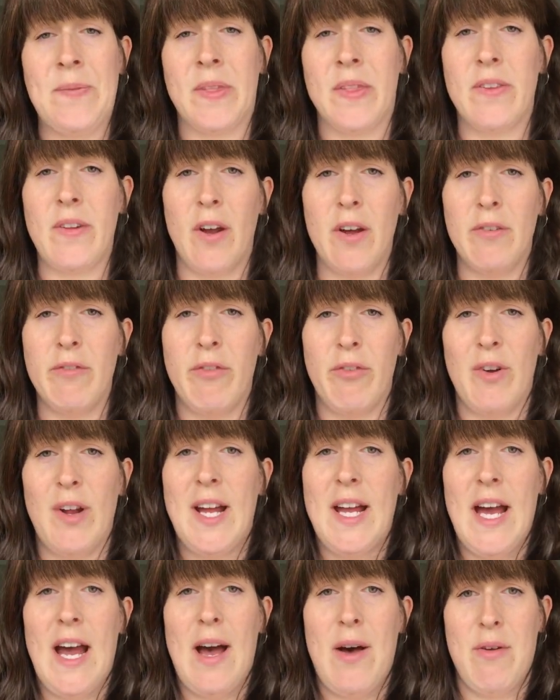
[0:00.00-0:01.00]
don't
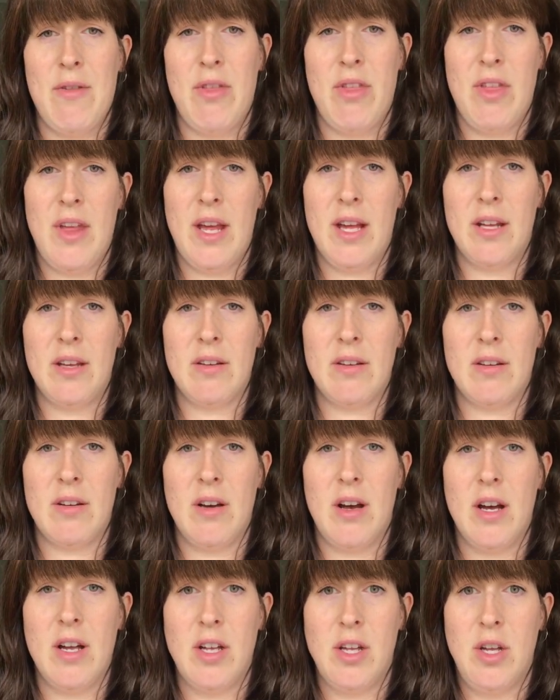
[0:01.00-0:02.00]
freak out and think
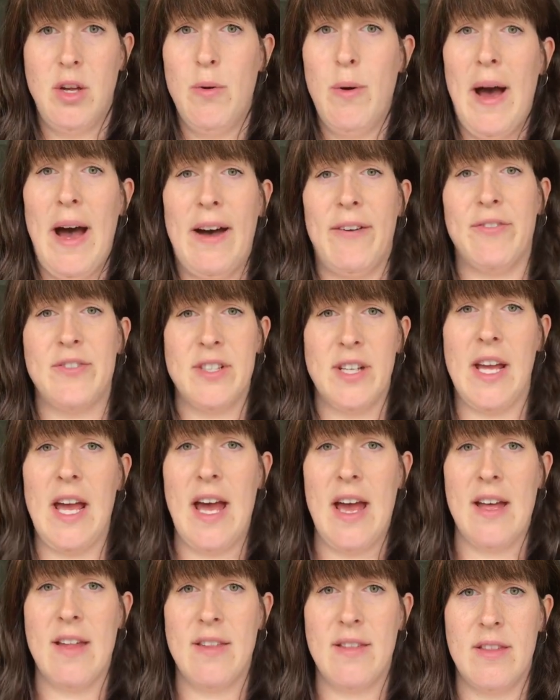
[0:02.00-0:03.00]
you have to
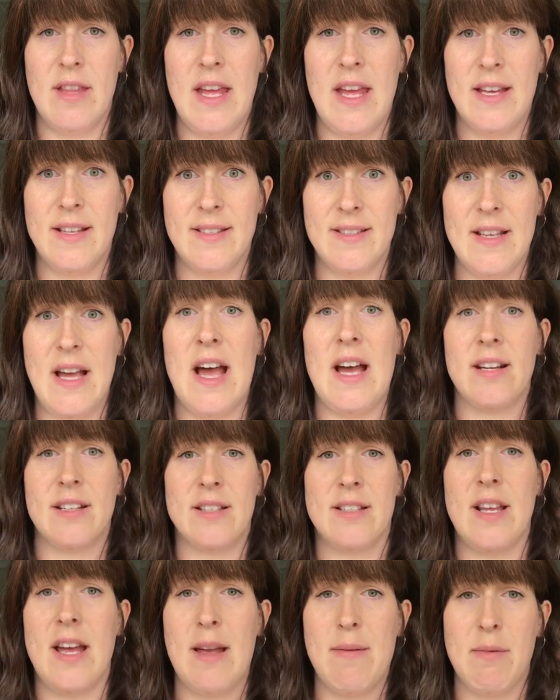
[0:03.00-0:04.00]
get the exact
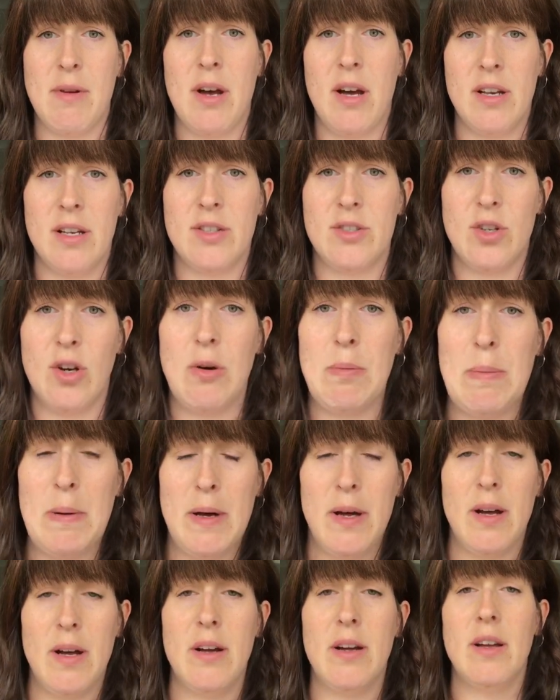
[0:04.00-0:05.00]
same colour
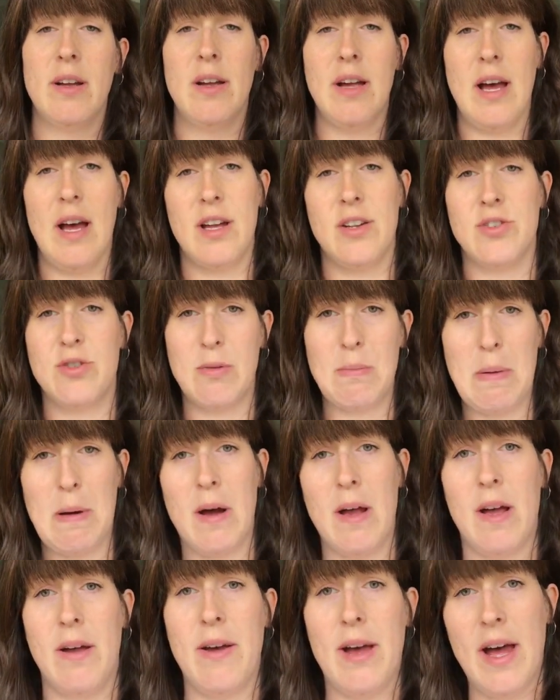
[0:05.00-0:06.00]
topper as your
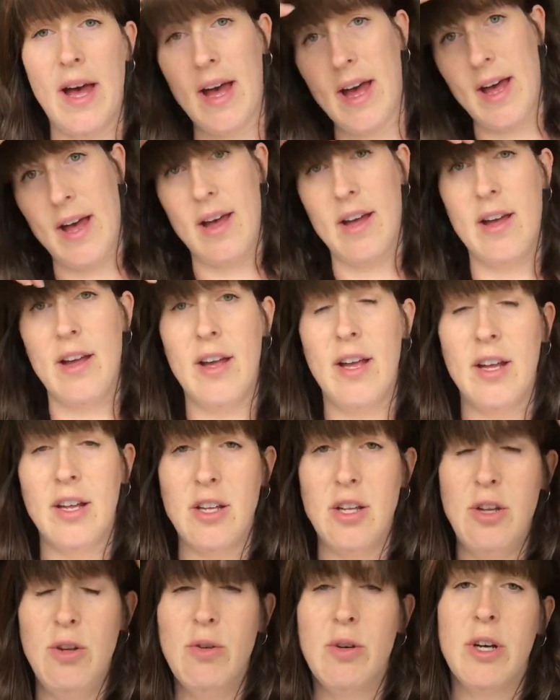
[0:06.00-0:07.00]
bio hair.
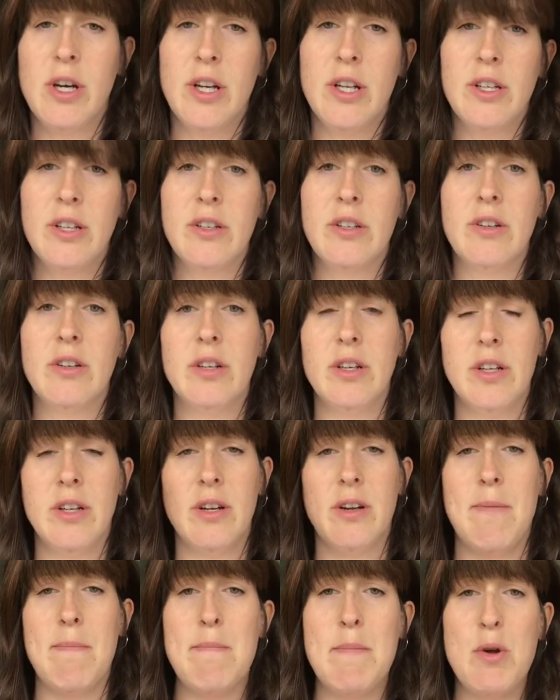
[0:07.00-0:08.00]
You can
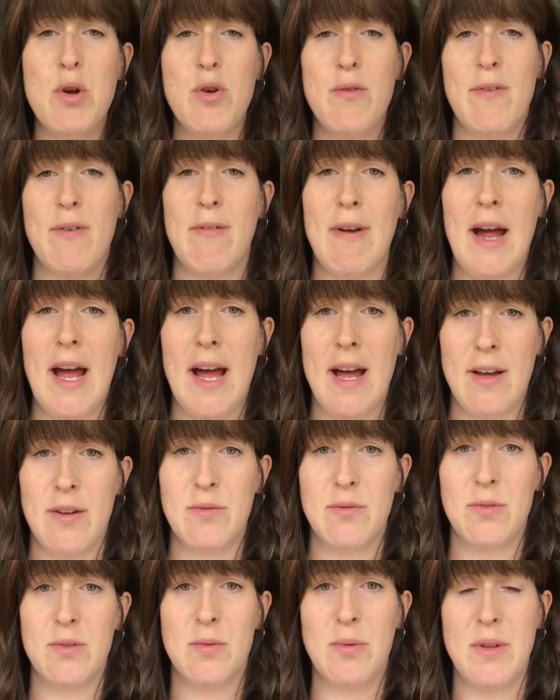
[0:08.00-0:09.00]
move
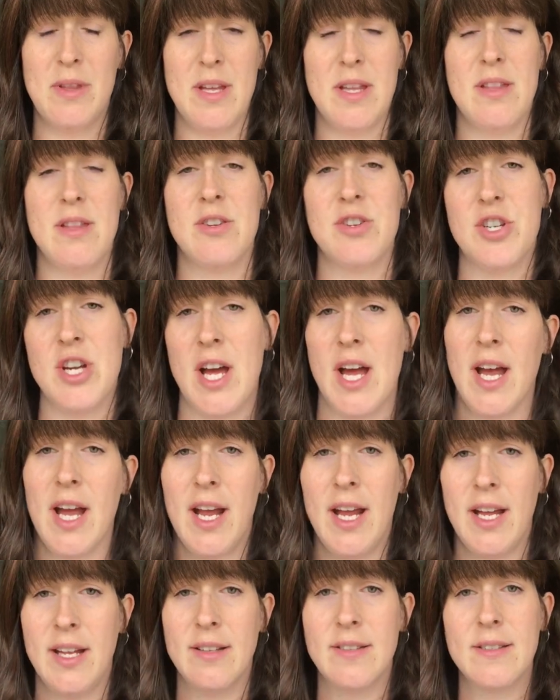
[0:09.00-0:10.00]
around within the
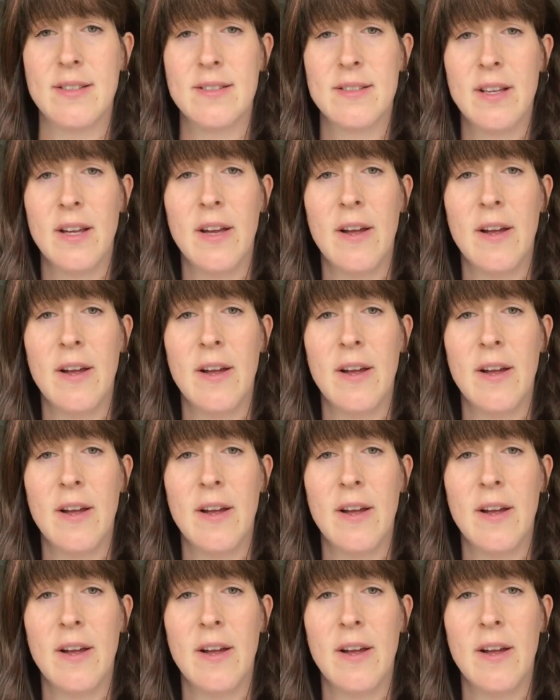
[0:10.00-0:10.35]
shades.